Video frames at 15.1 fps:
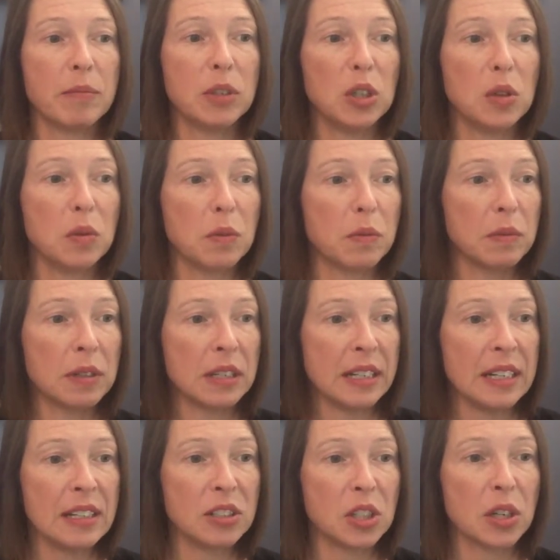You
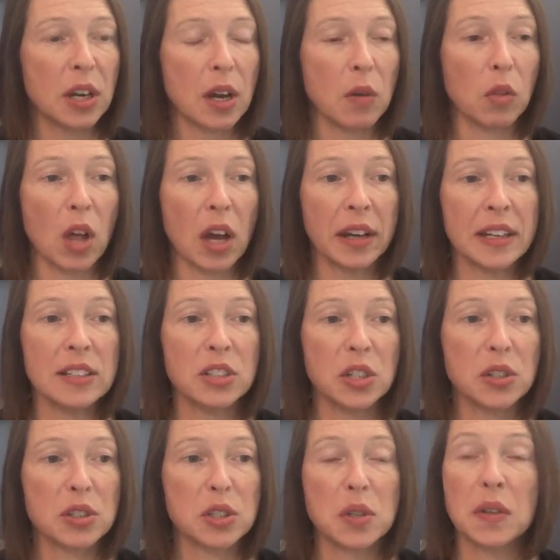need to log into
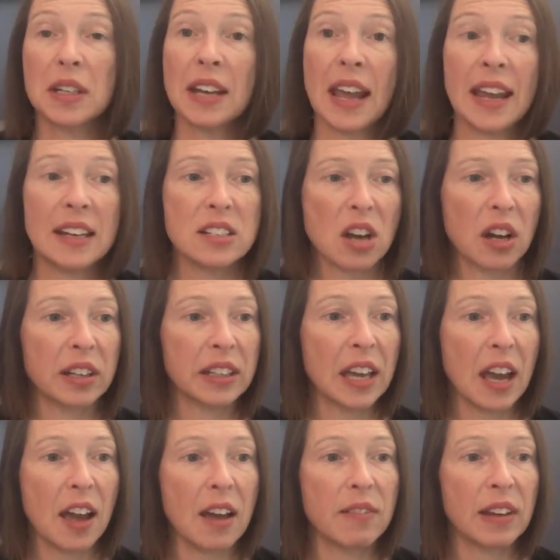your
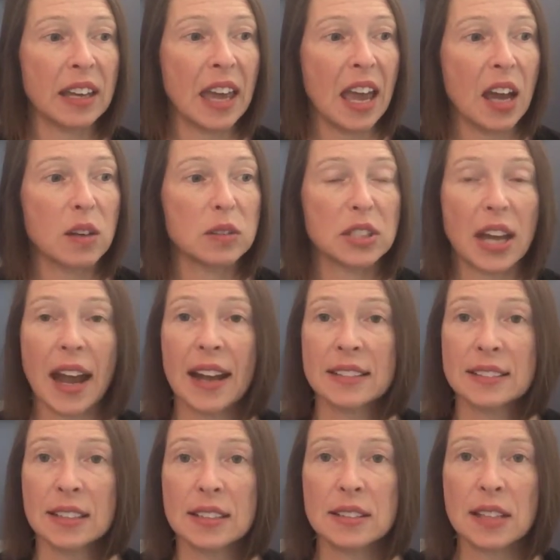studenta.gov account to
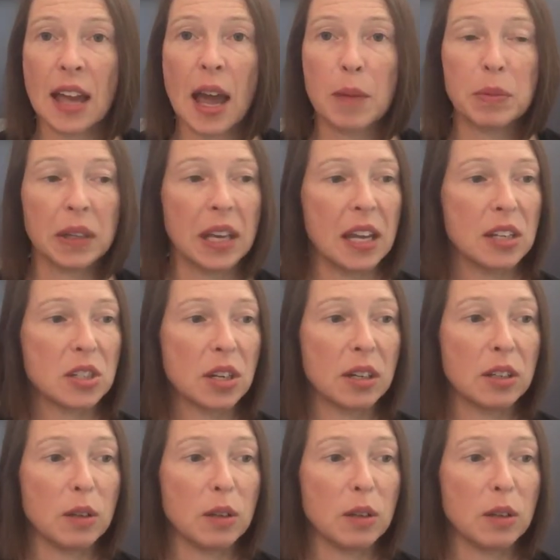access the application.